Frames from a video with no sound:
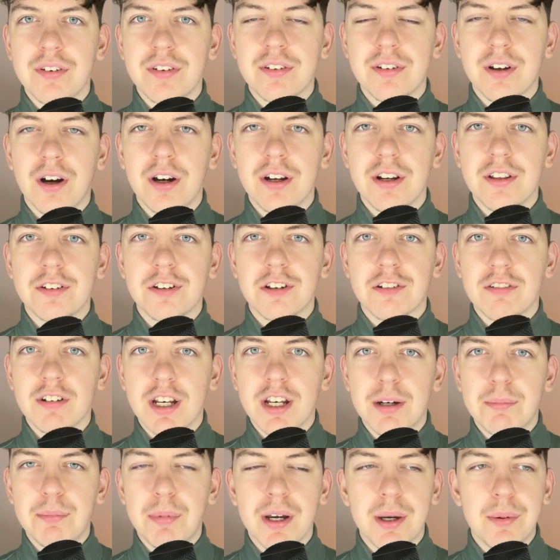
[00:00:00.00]
started his
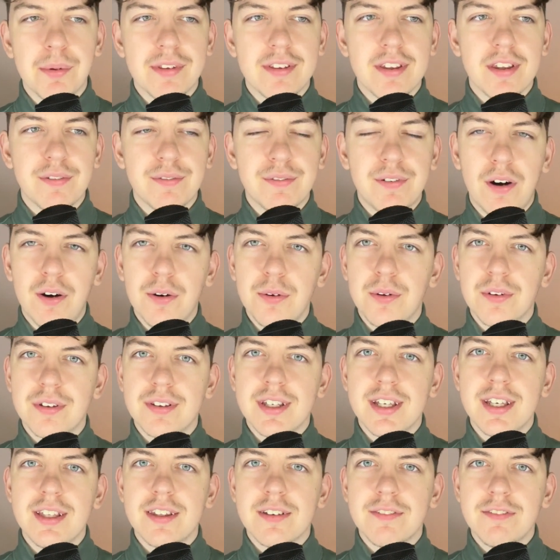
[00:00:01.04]
career, but it was his final
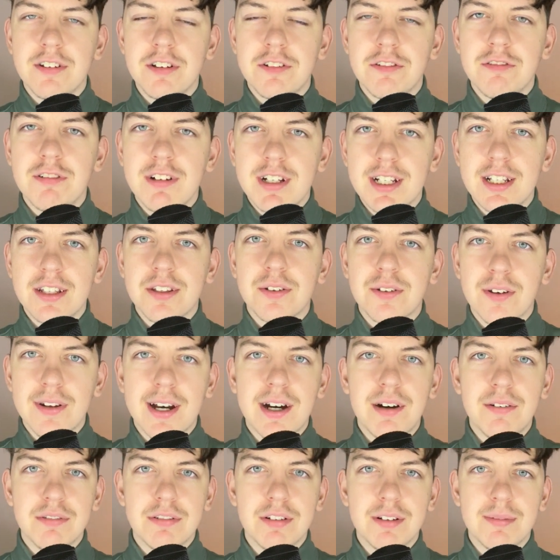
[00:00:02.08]
season which really stood
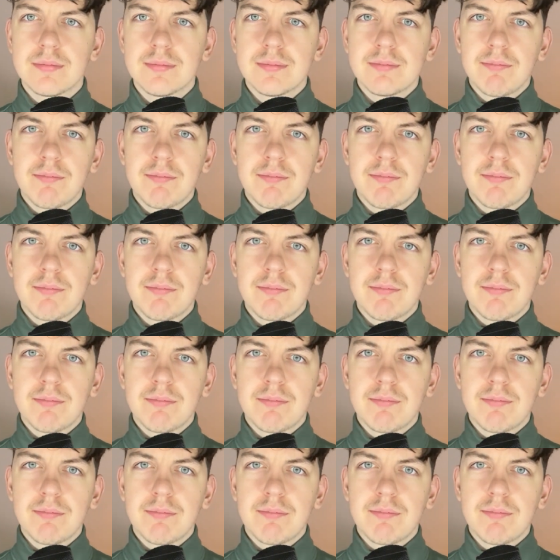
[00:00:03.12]
out for him.